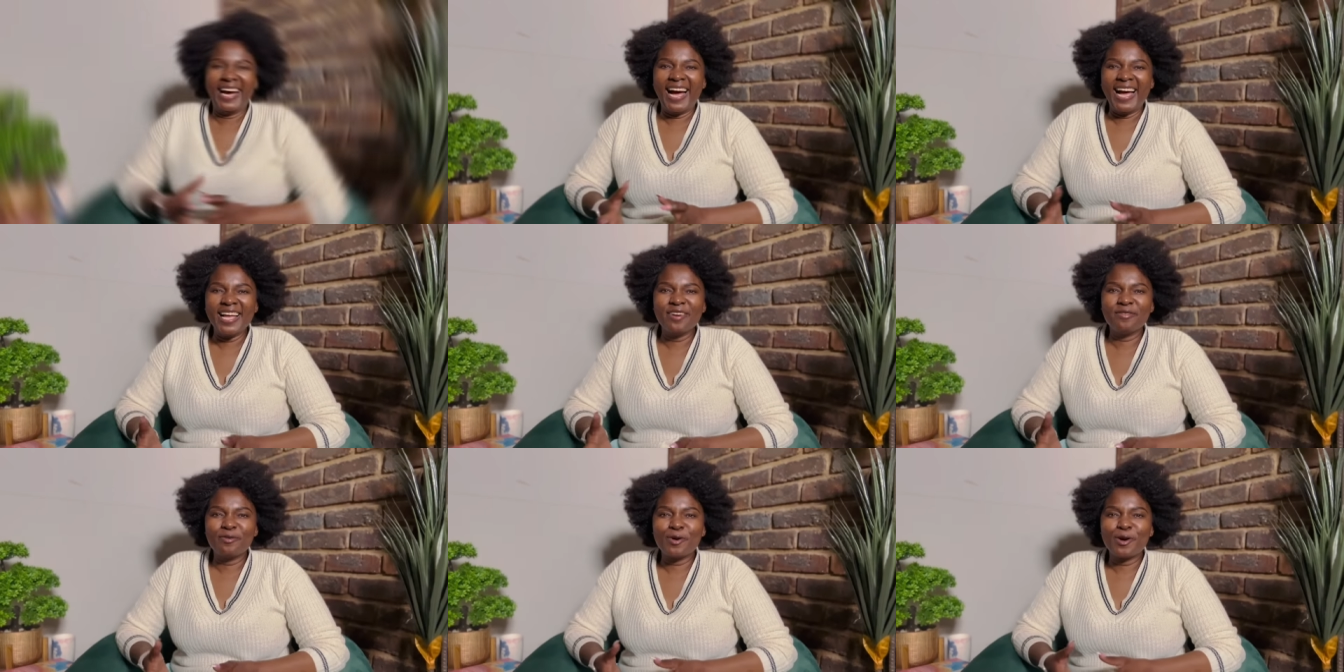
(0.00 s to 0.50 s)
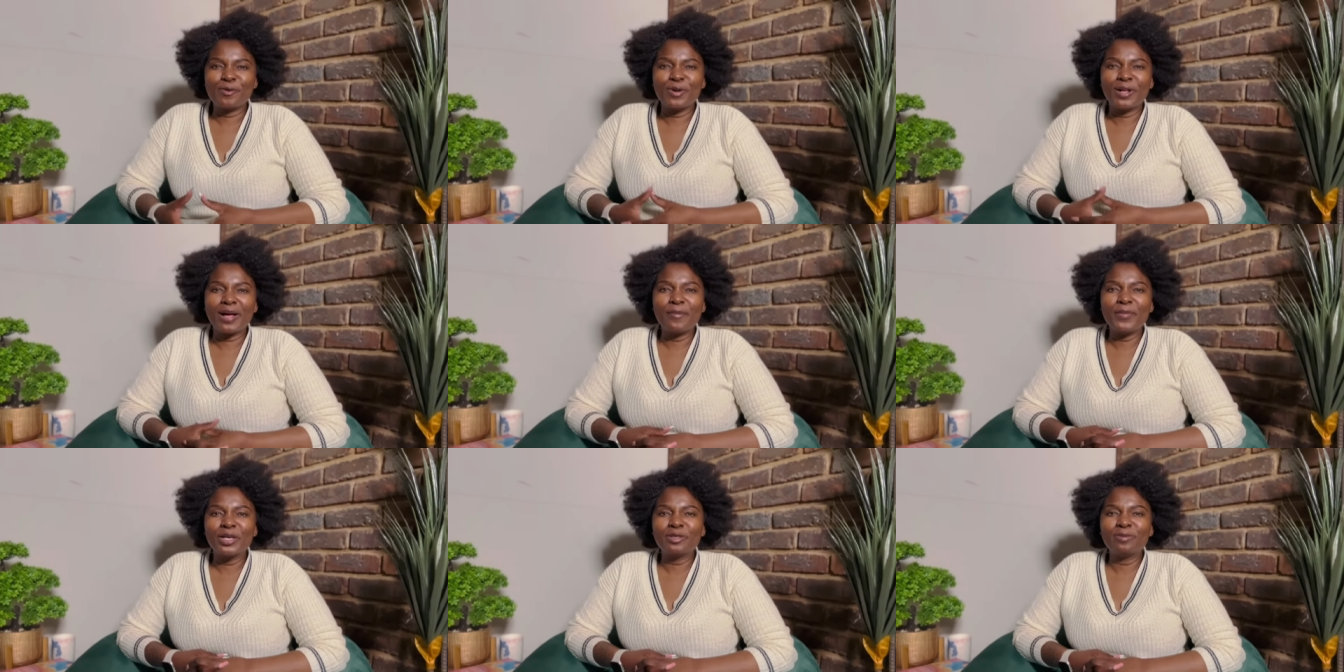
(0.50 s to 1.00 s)
Hi everyone,
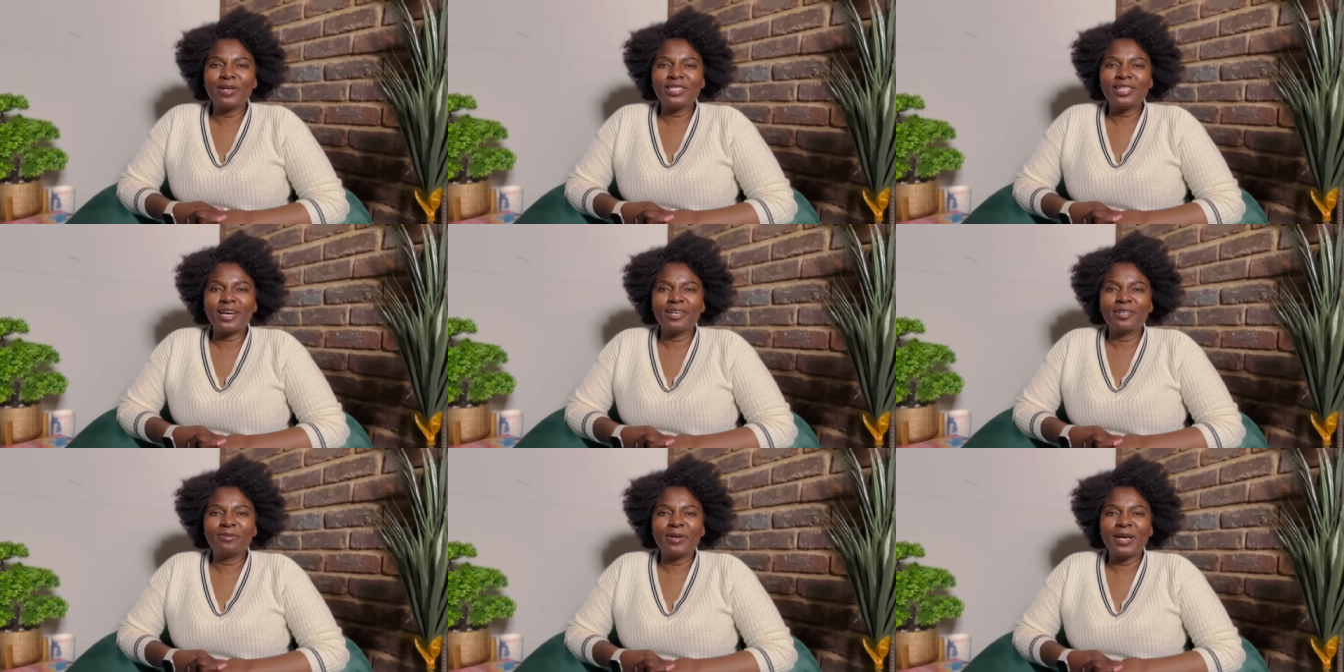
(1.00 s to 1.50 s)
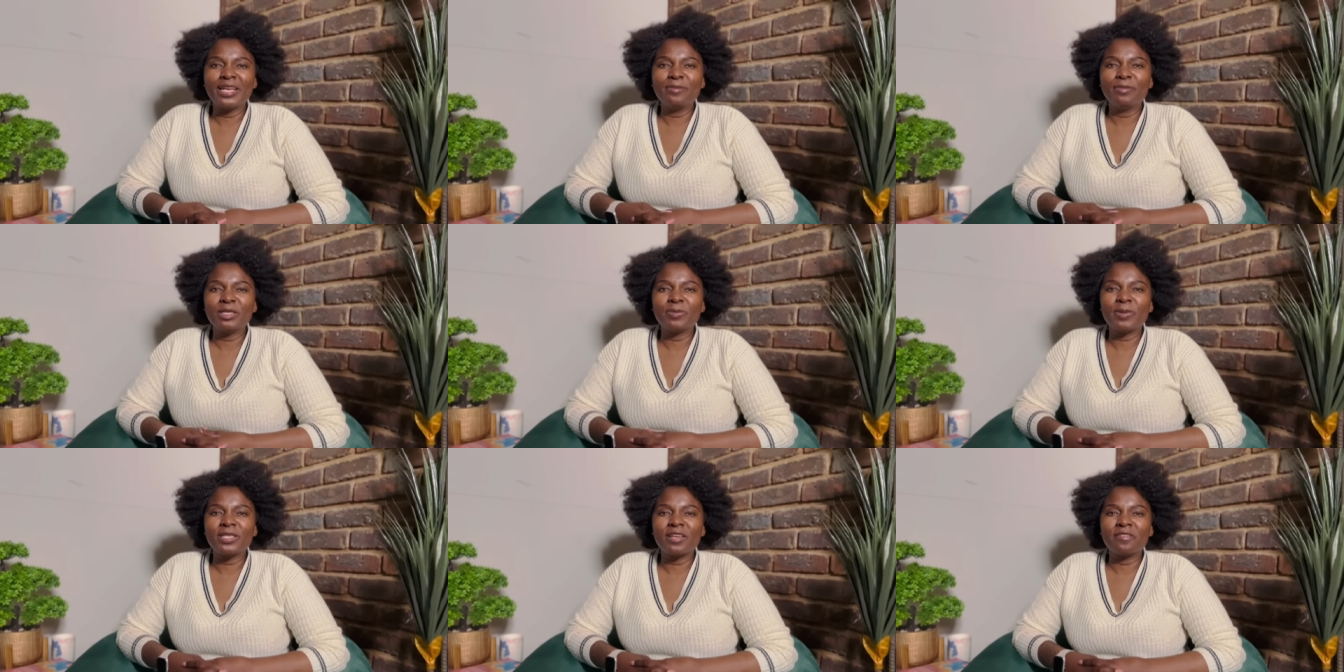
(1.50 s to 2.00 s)
welcome back to my channel. My name
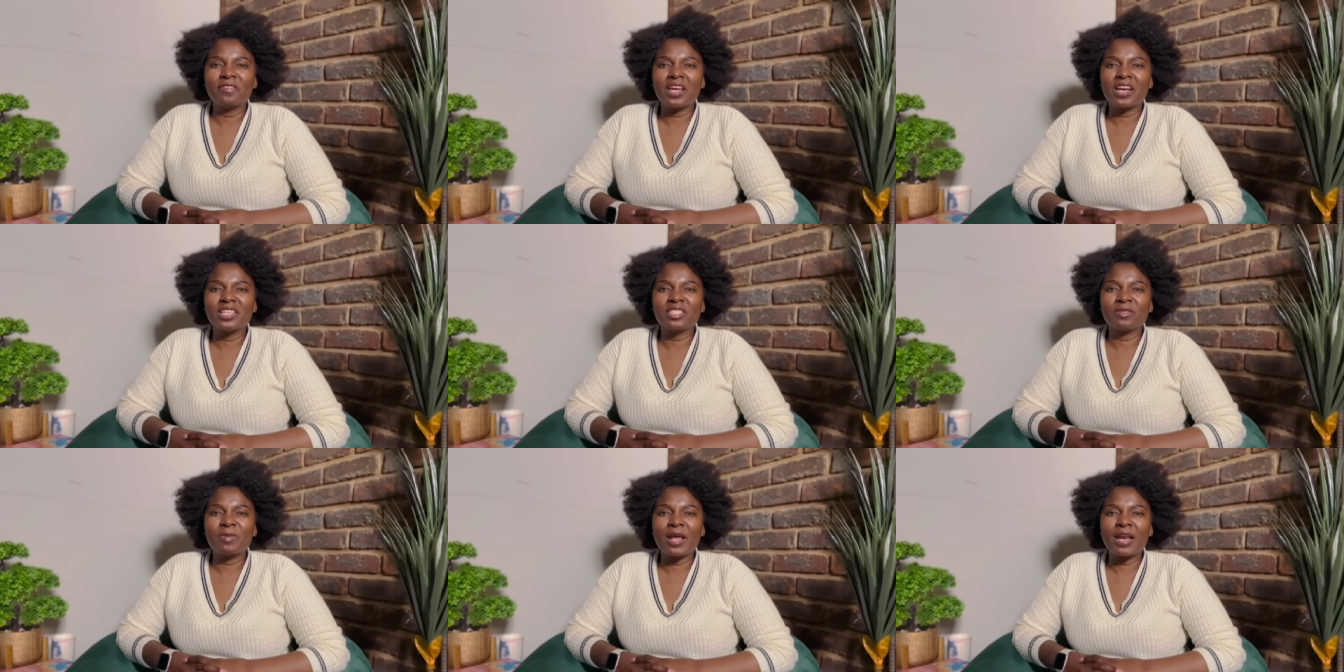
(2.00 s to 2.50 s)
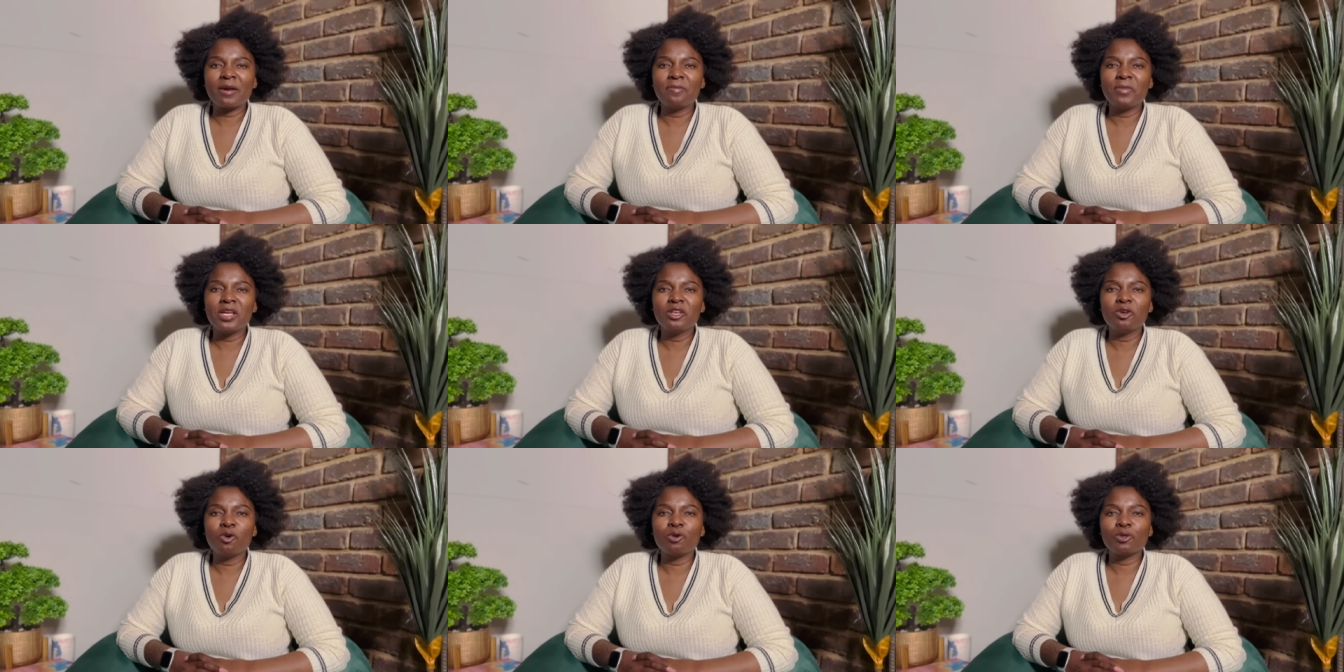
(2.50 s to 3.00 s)
is Perseverance
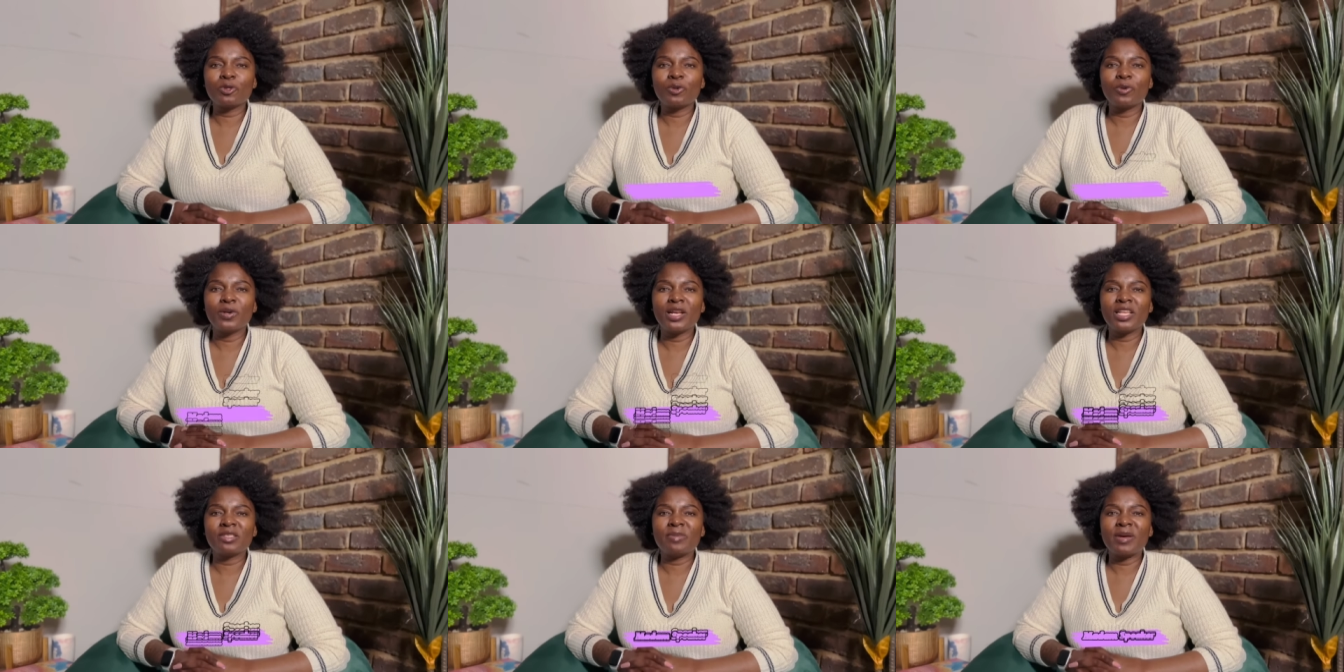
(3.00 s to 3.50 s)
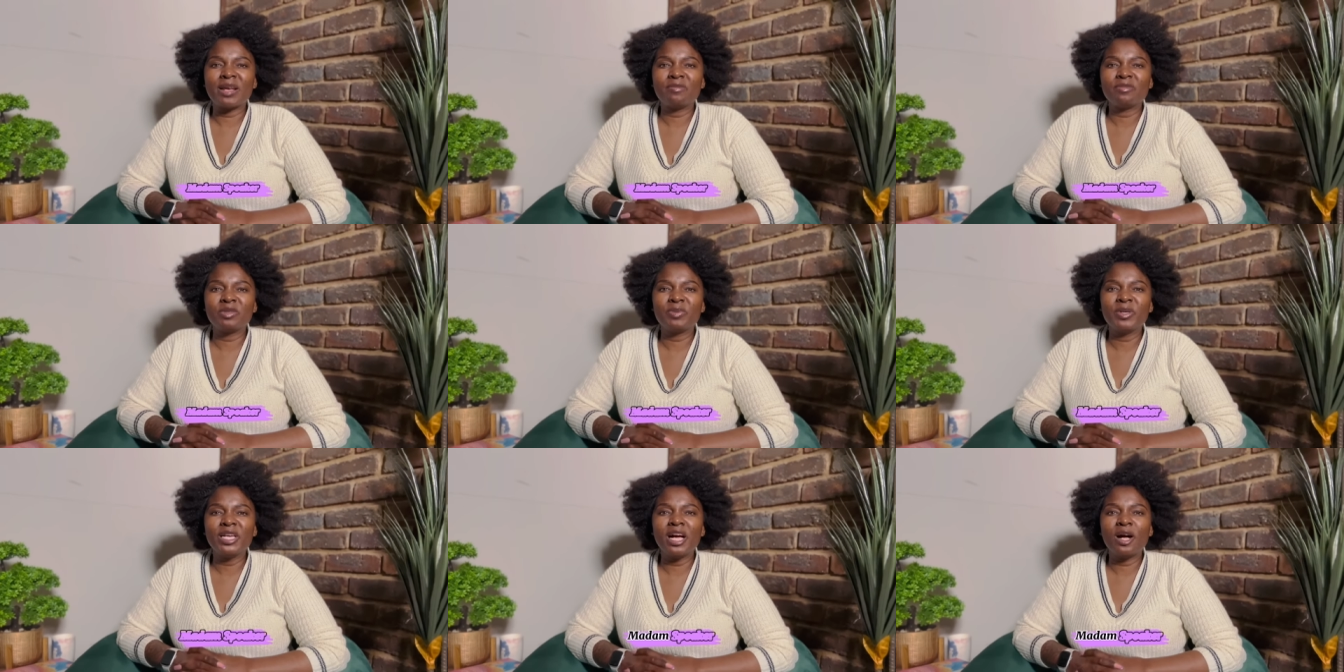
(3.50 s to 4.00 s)
Maremeni, also known as Madam
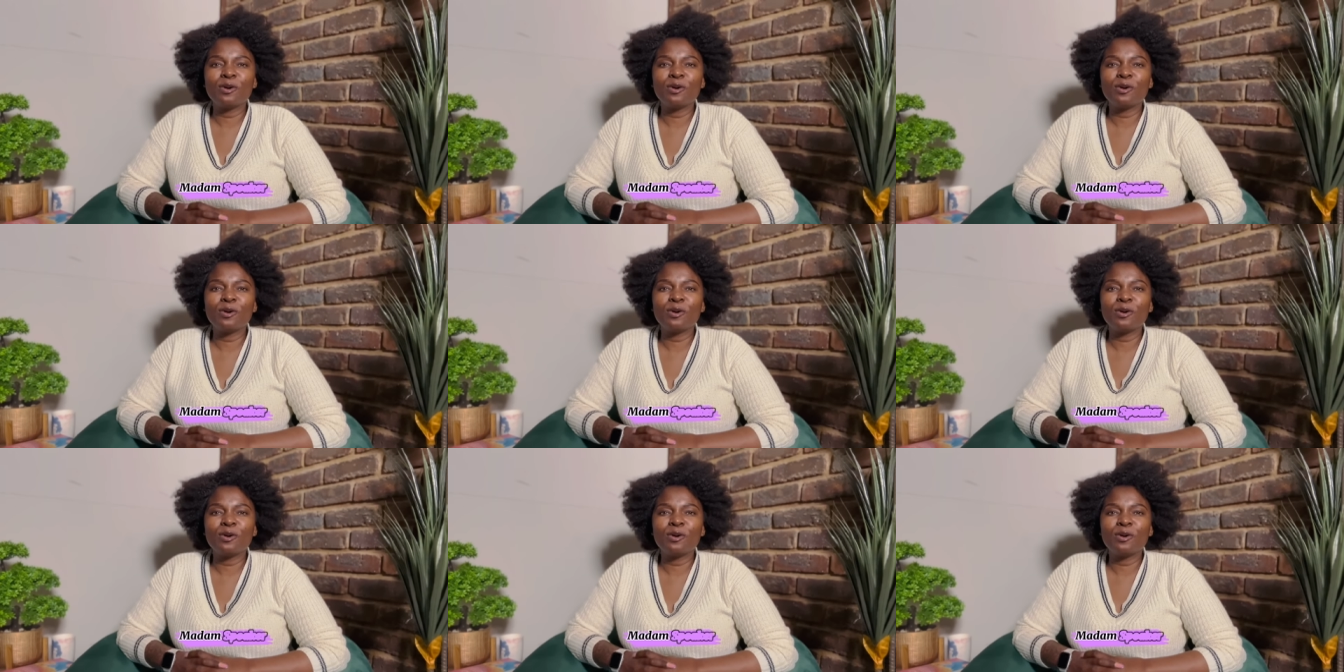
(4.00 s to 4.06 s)
Speaker,